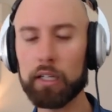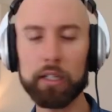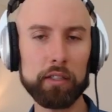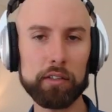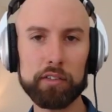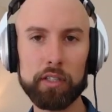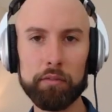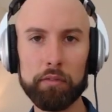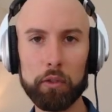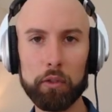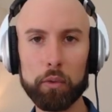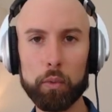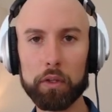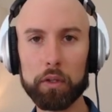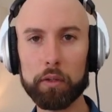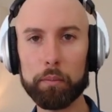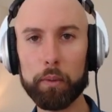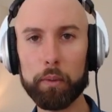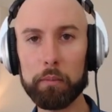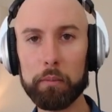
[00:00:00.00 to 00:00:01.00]
Let's have a look
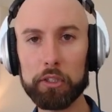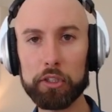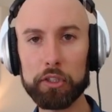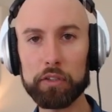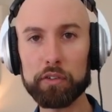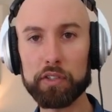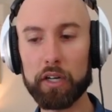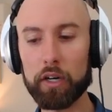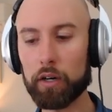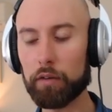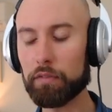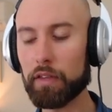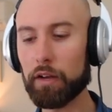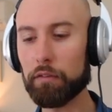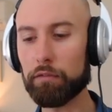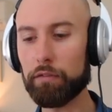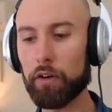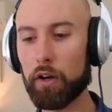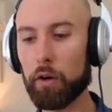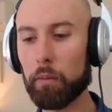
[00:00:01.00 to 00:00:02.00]
what the permissions are of
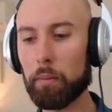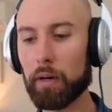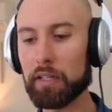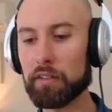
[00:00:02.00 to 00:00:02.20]
that file by